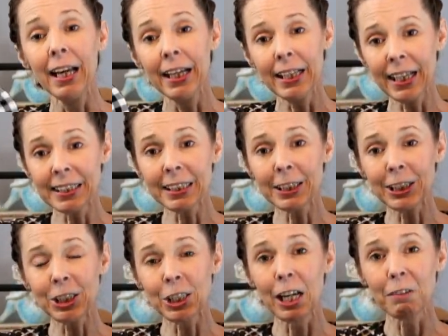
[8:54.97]
Yes, it's a
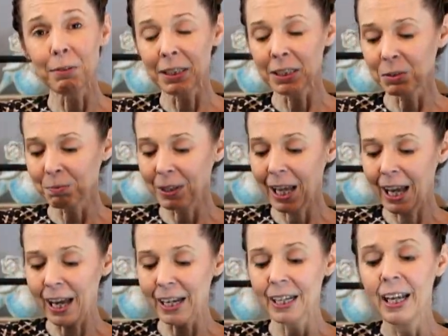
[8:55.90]
check, but it's
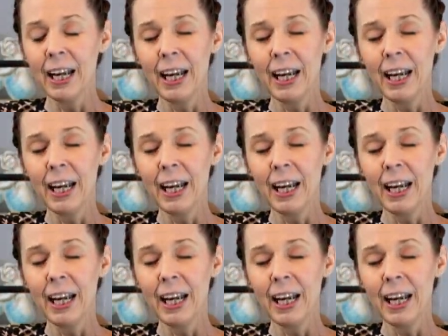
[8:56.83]
black.